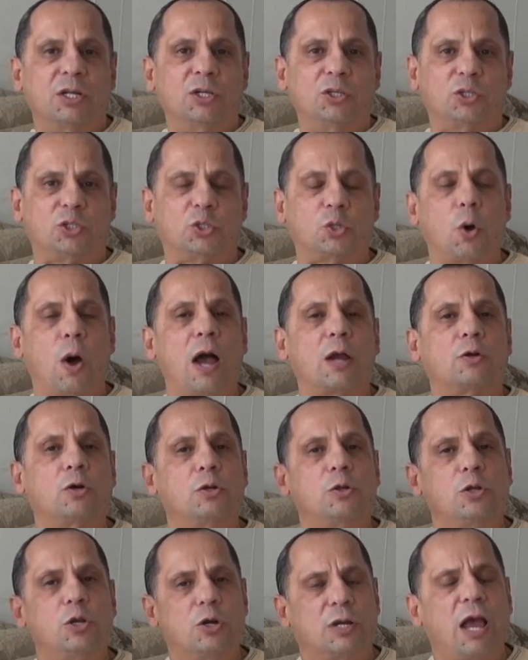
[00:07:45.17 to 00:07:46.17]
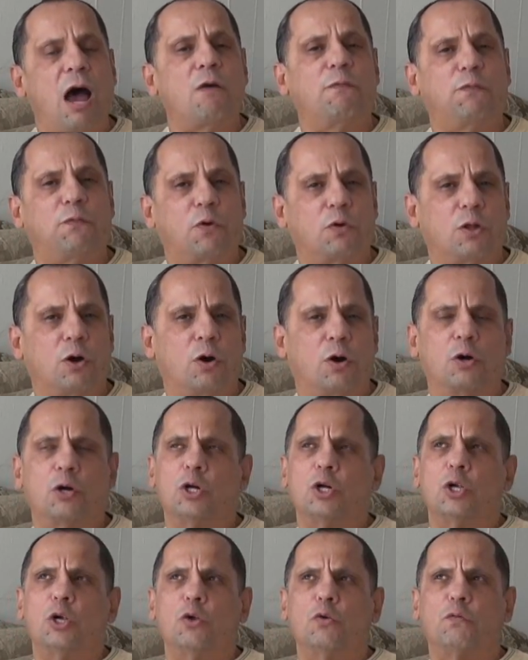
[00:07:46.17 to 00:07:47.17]
so I could look out for
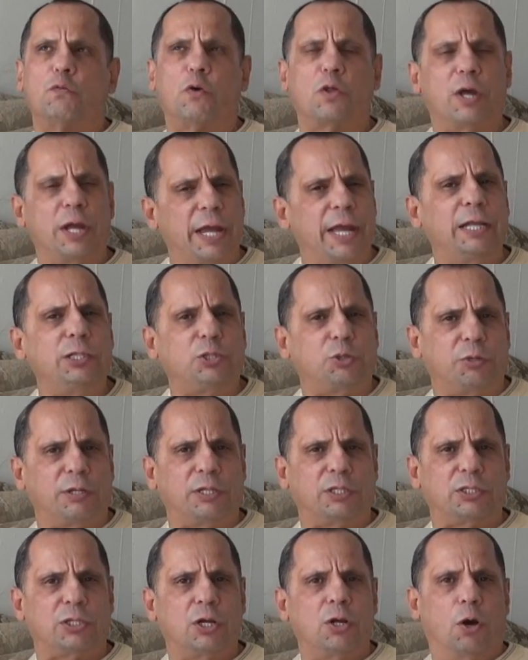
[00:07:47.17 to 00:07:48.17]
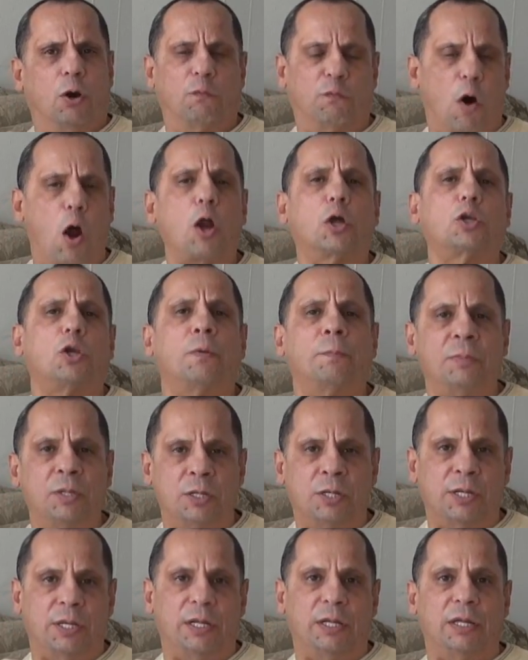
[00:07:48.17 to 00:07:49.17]
the interests of our
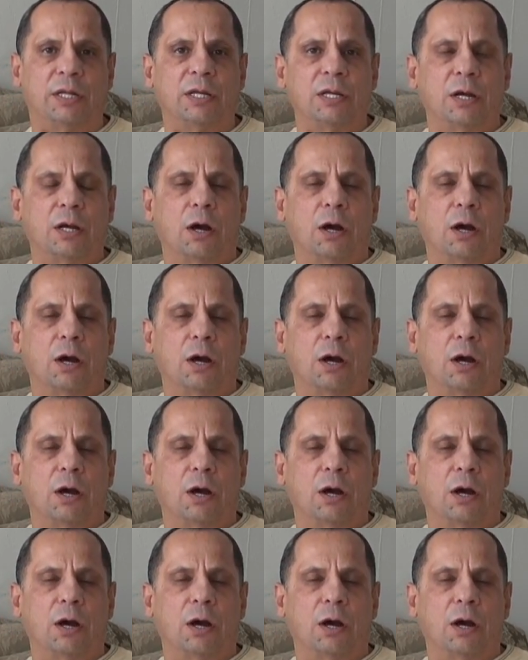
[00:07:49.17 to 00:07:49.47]
community,